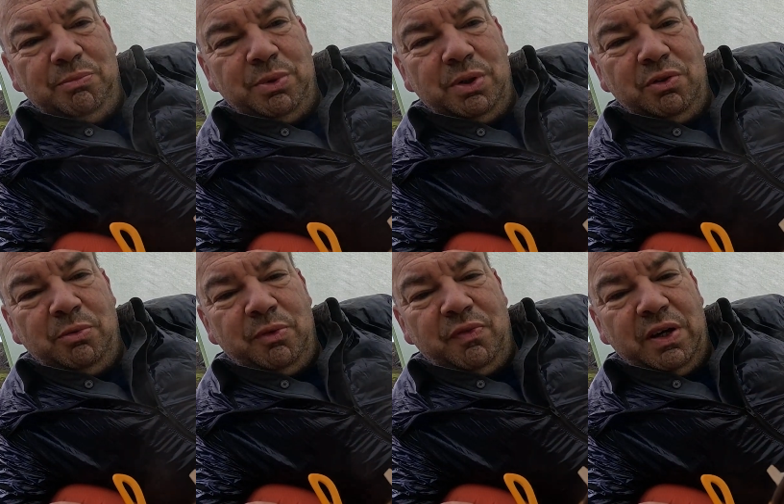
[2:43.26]
But
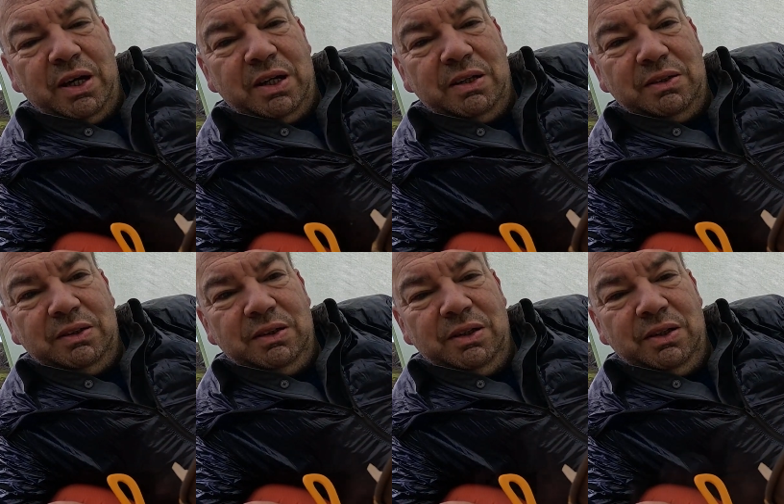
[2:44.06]
to be fair,
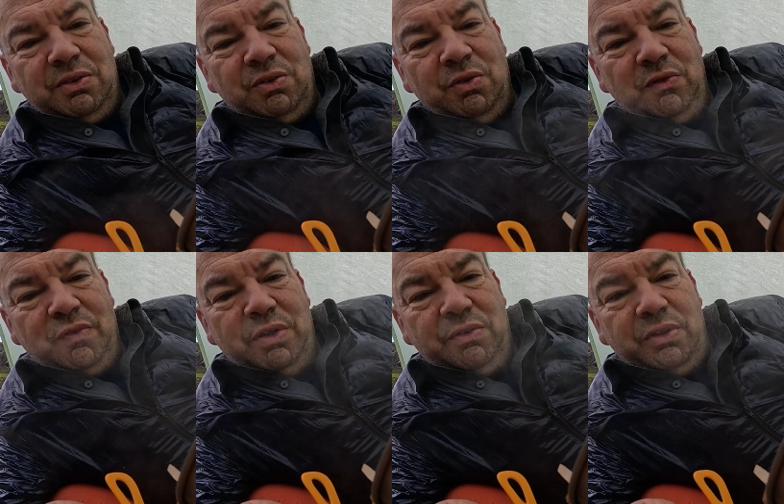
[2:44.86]
it's not
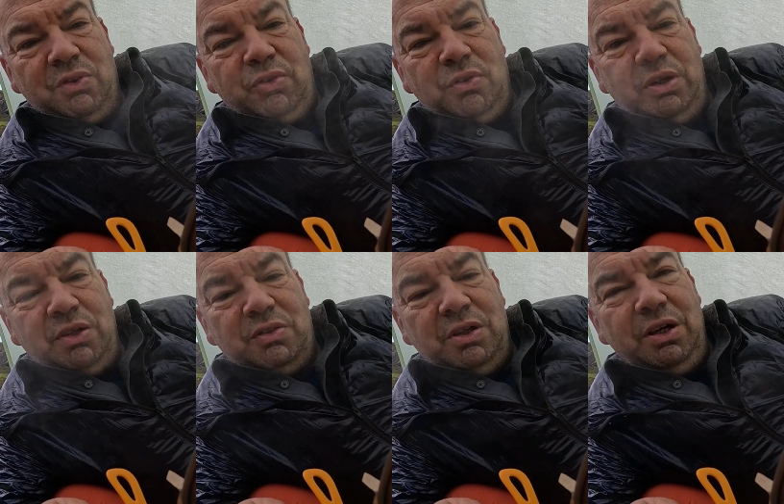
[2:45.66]
very.
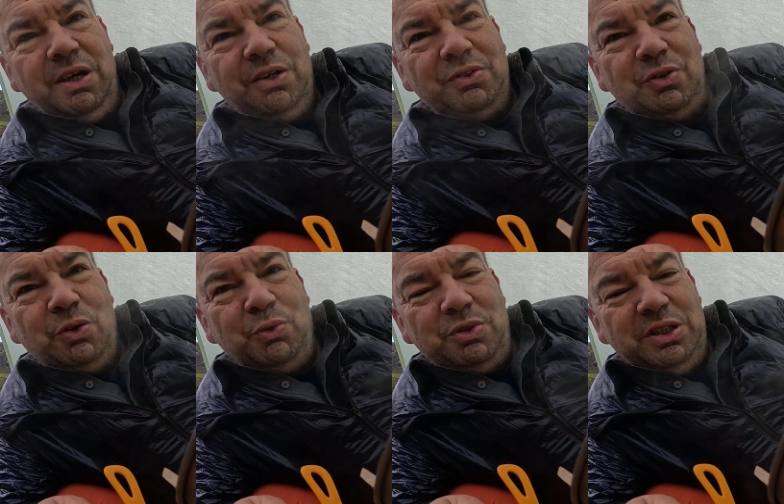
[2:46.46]
It's an
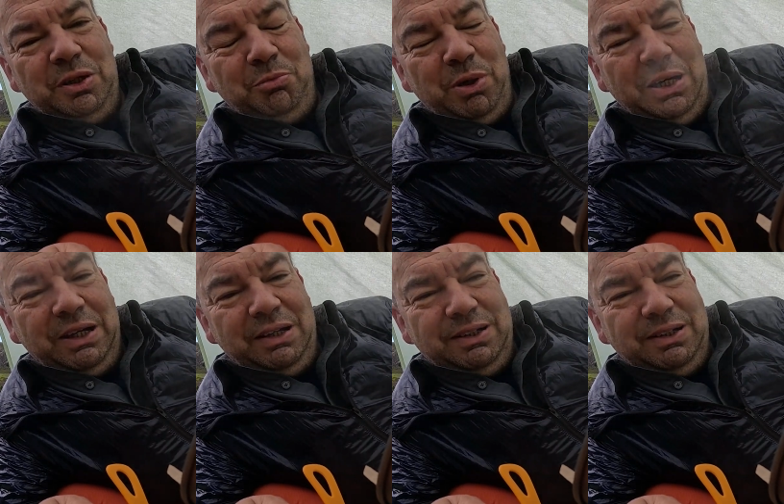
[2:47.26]
old tea pack.